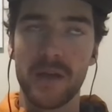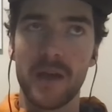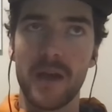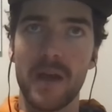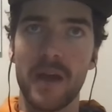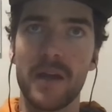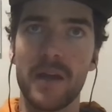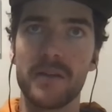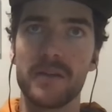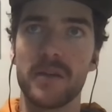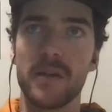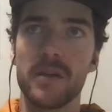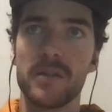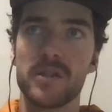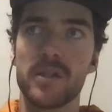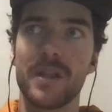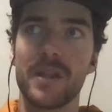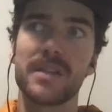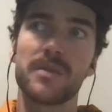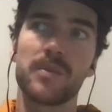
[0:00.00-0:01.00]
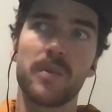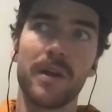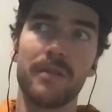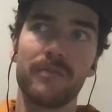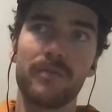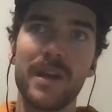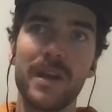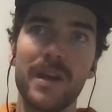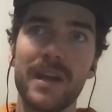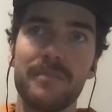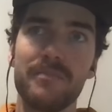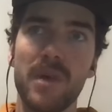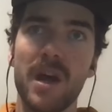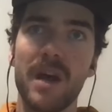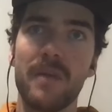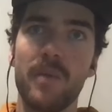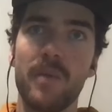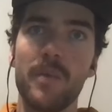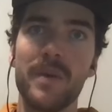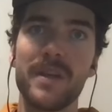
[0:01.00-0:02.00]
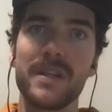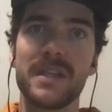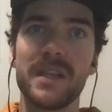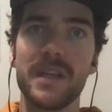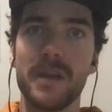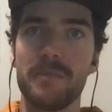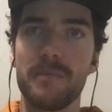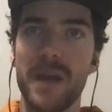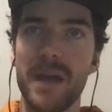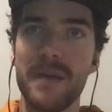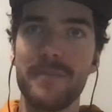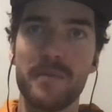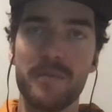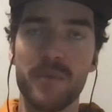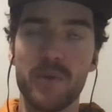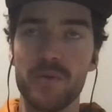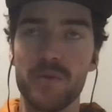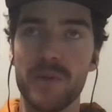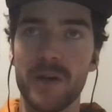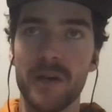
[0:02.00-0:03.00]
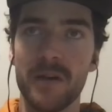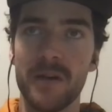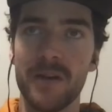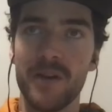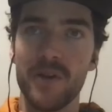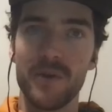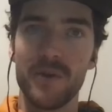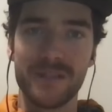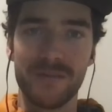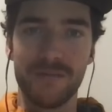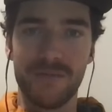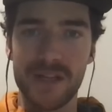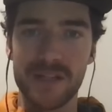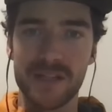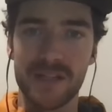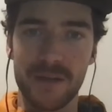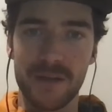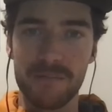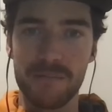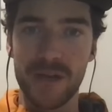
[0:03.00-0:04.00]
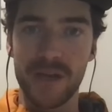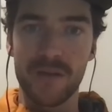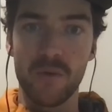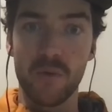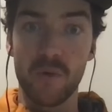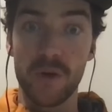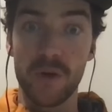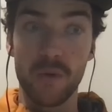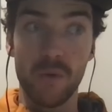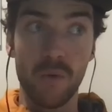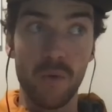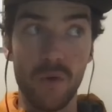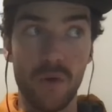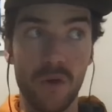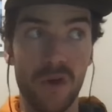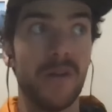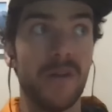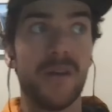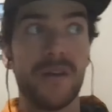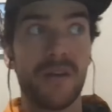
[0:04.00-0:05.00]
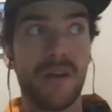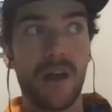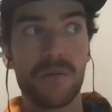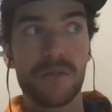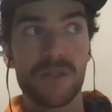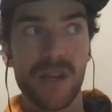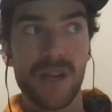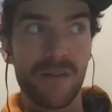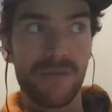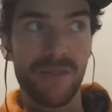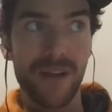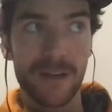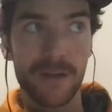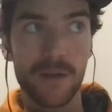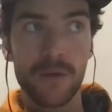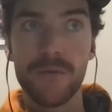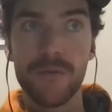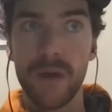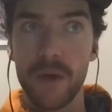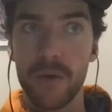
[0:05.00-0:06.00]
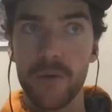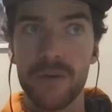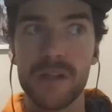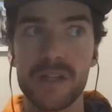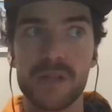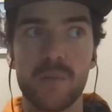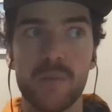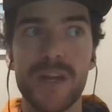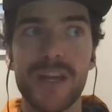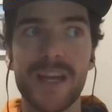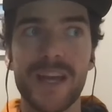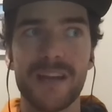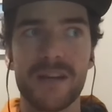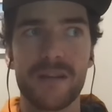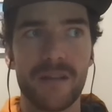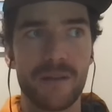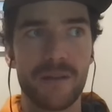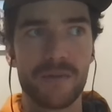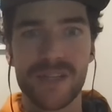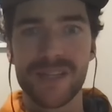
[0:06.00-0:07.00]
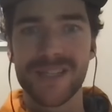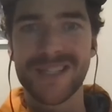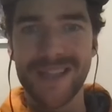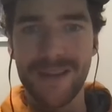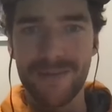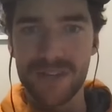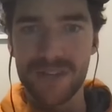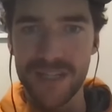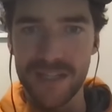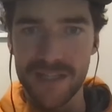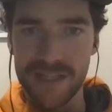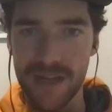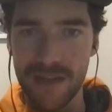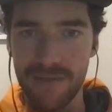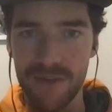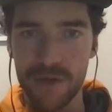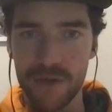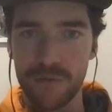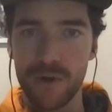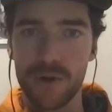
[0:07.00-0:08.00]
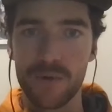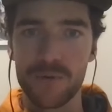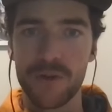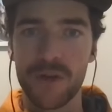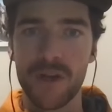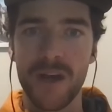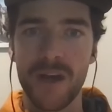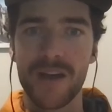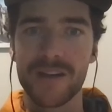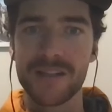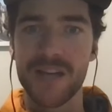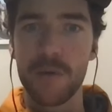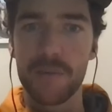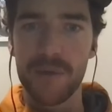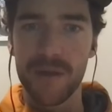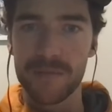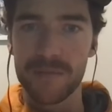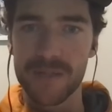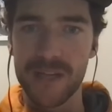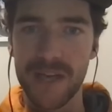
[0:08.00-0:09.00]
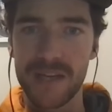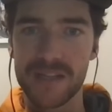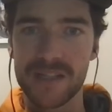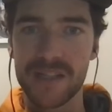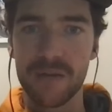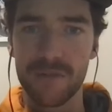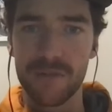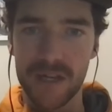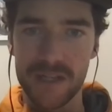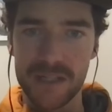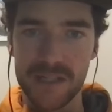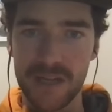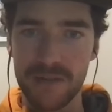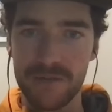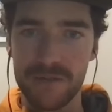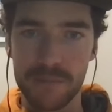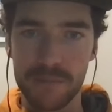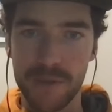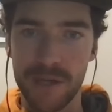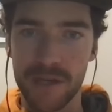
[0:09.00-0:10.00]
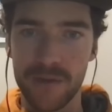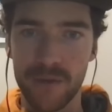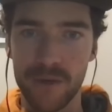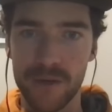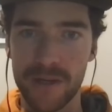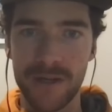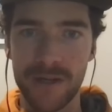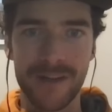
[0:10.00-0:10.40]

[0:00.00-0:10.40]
And so that's where I really admire when we see a baby boomer who is investing in Bitcoin or I was down in Vancouver only this weekend and there was a 77 year old. I was helping him take self custody of his Bitcoin.